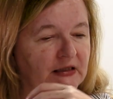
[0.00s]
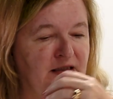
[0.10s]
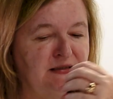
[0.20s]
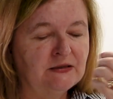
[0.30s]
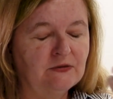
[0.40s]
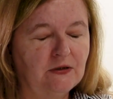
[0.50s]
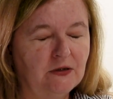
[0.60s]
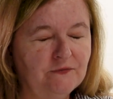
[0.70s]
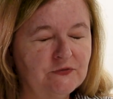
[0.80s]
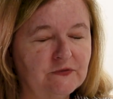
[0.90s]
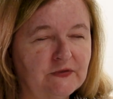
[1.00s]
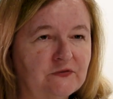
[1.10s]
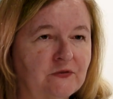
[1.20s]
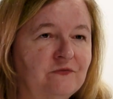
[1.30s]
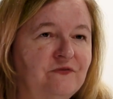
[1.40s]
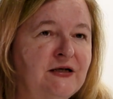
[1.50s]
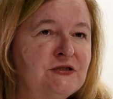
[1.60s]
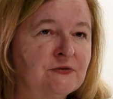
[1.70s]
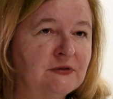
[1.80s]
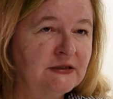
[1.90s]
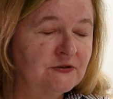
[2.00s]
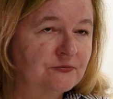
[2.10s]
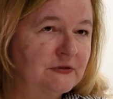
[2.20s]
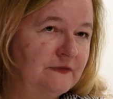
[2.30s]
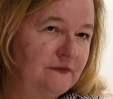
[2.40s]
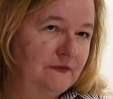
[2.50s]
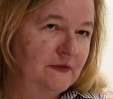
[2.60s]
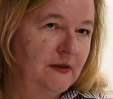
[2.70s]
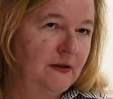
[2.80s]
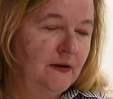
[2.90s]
And there are obviously some vital interests,